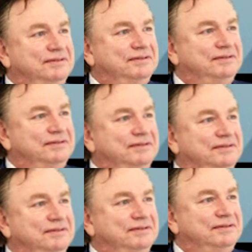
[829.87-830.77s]

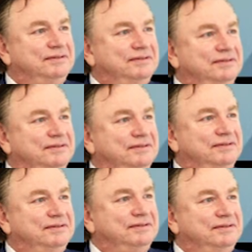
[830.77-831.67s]

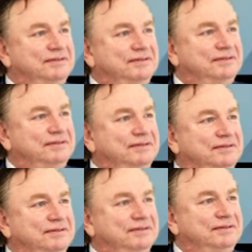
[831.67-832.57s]

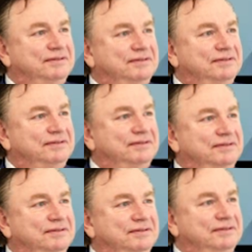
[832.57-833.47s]

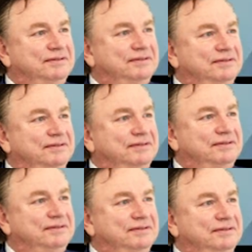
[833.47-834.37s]

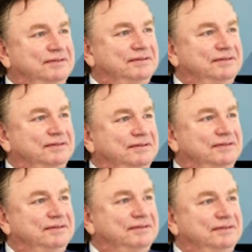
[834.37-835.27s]

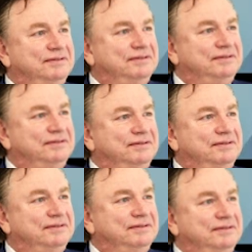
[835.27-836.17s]

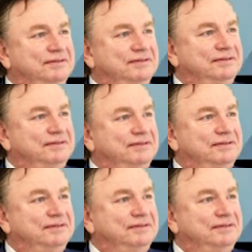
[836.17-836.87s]
(silent)